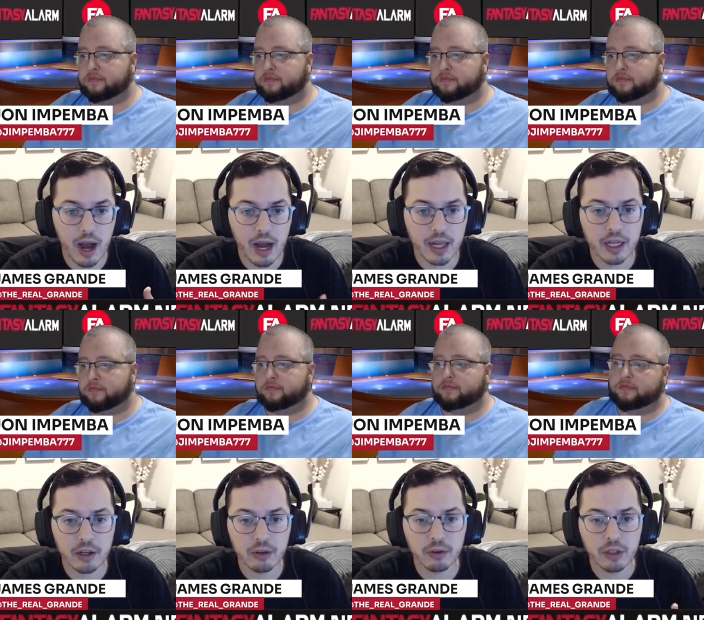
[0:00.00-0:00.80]

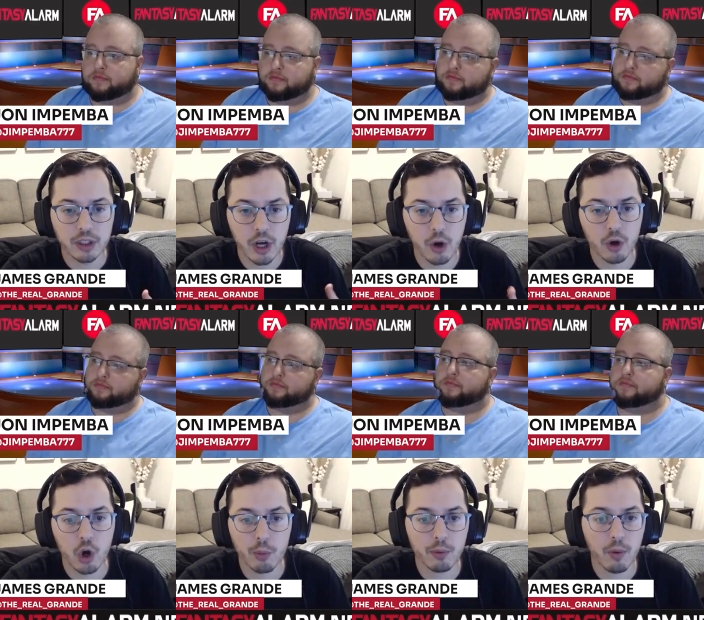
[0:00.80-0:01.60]
Speaker 1: Ayo, no
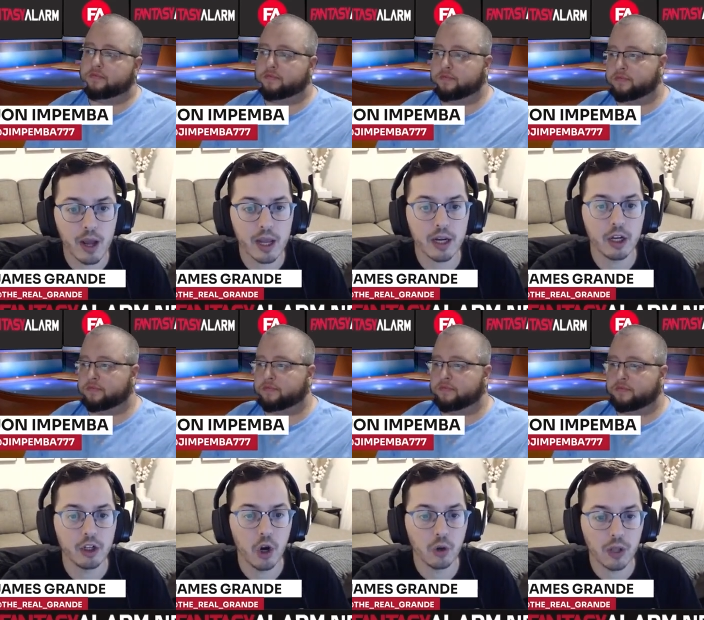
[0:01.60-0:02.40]
Kobe White,
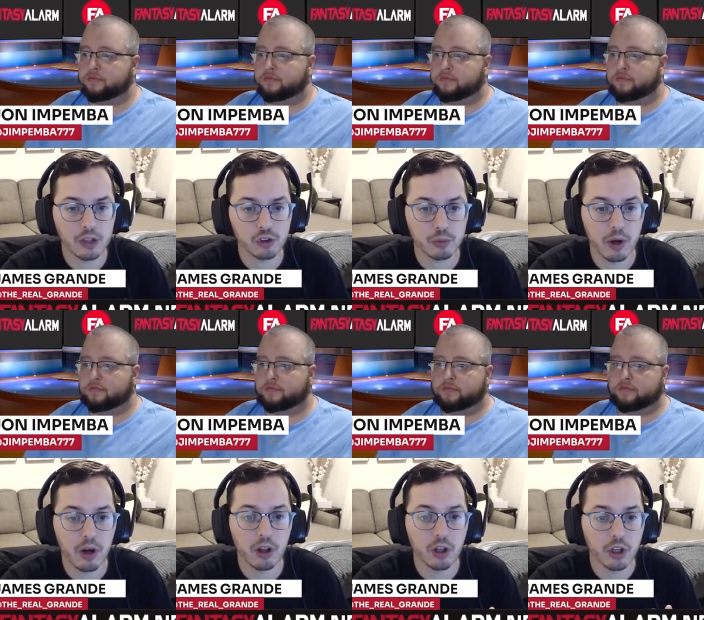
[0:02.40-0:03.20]
no Lonzo
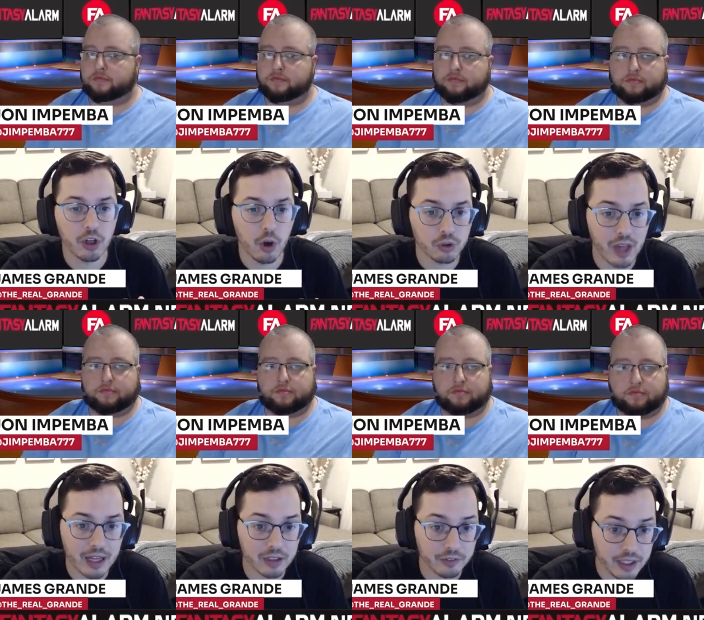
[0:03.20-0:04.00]
Ball, no
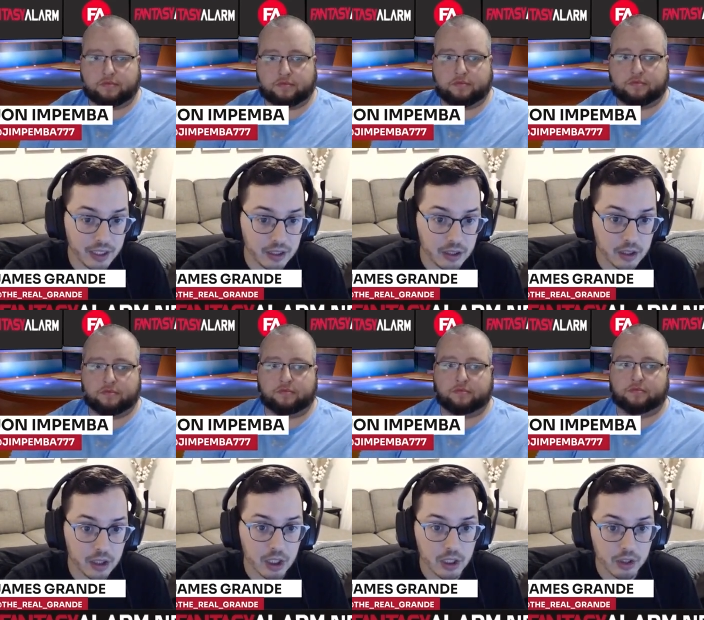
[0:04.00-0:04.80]
Zach LaVine,
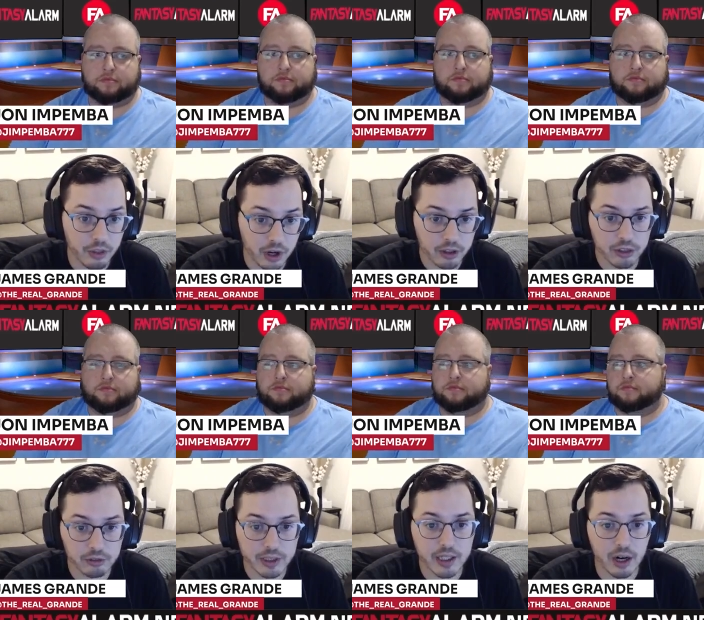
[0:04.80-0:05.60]
their
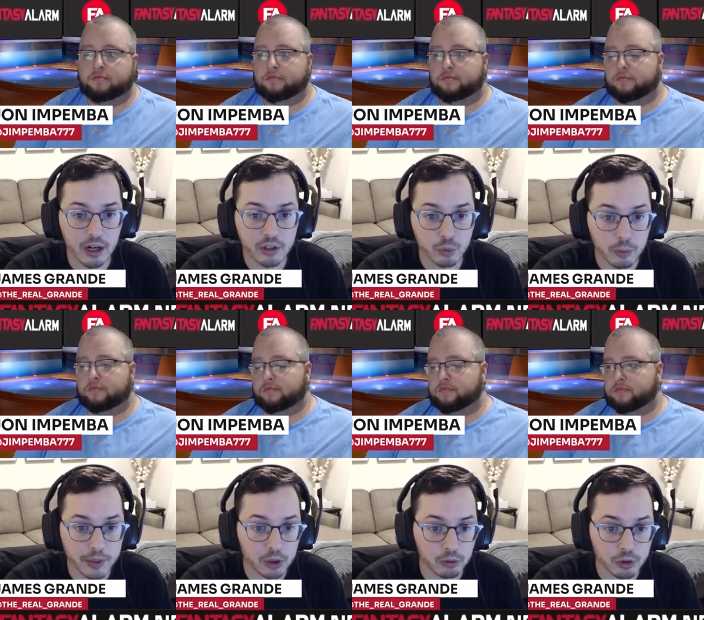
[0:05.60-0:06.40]
three guards will be
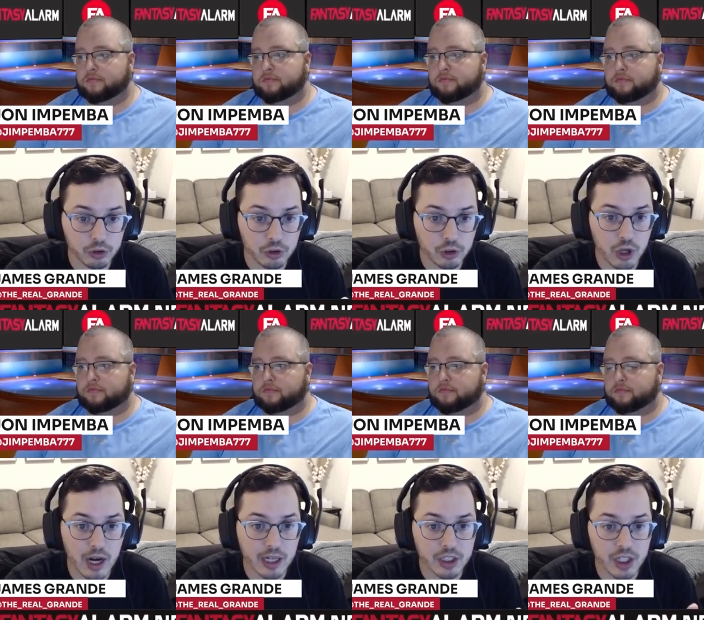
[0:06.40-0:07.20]
Caruso,
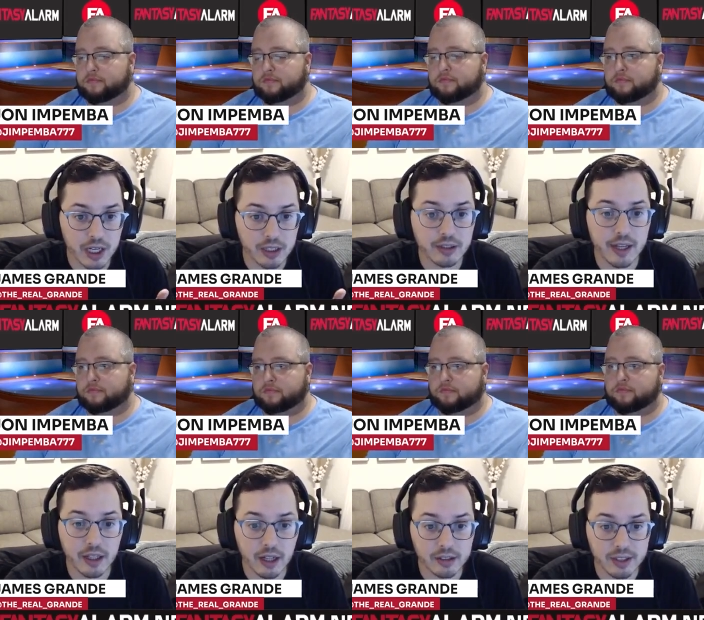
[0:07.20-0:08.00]
Dragic, and
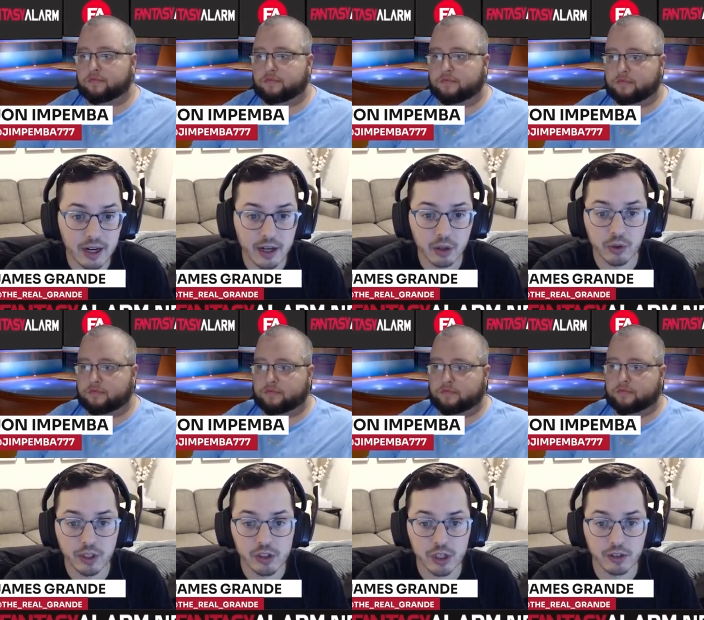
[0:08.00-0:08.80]
Dalen Terry, who they
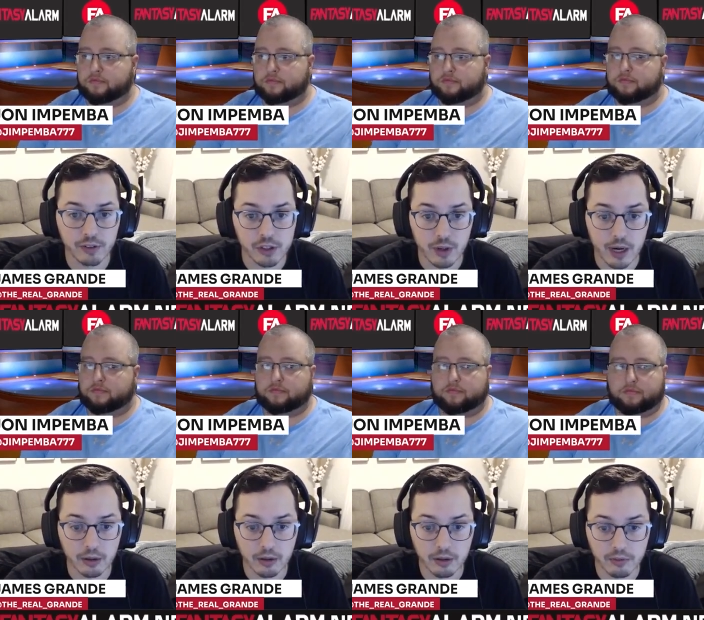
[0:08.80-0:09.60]
took in the first round
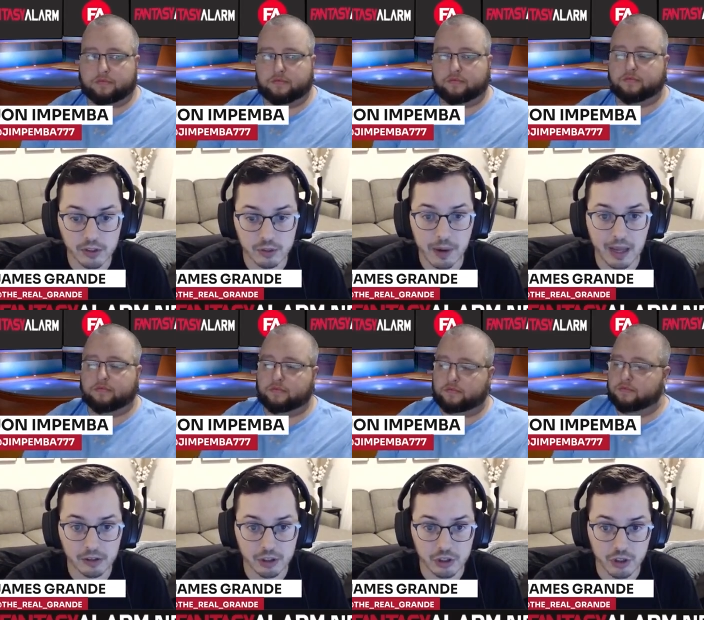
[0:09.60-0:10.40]
of this
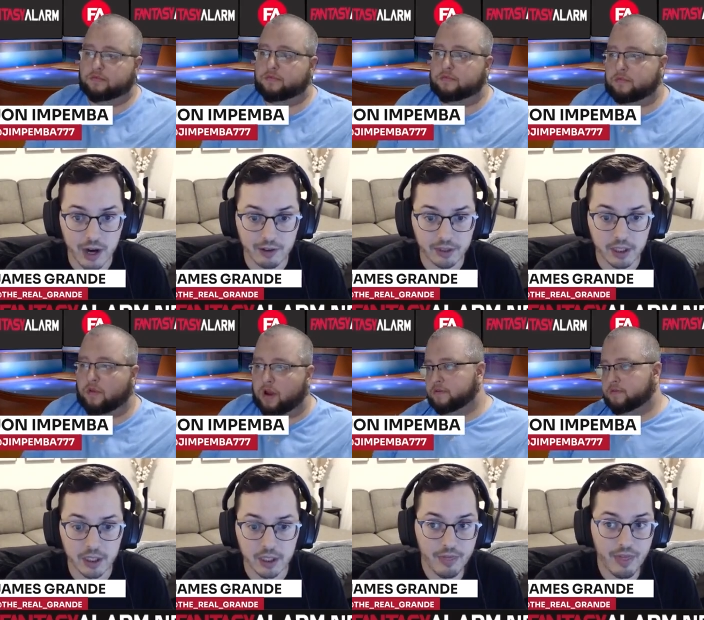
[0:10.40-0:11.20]
past year's draft.
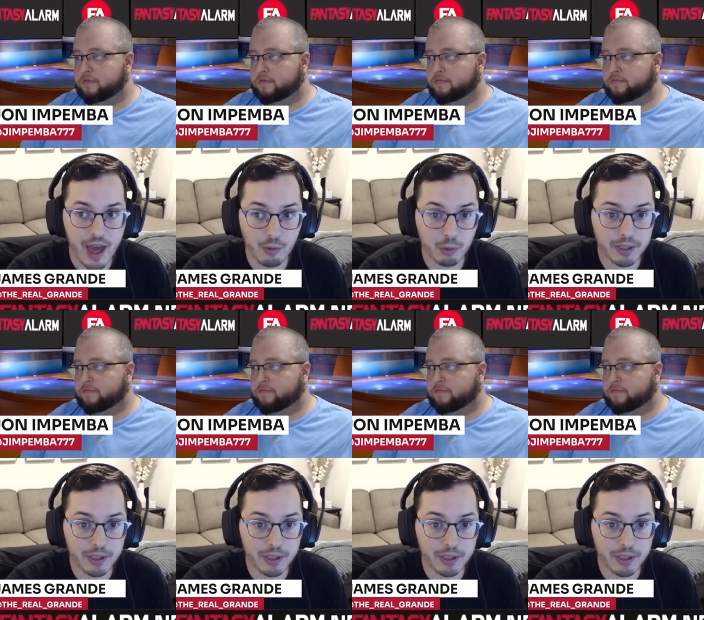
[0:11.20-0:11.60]
Yeah, that will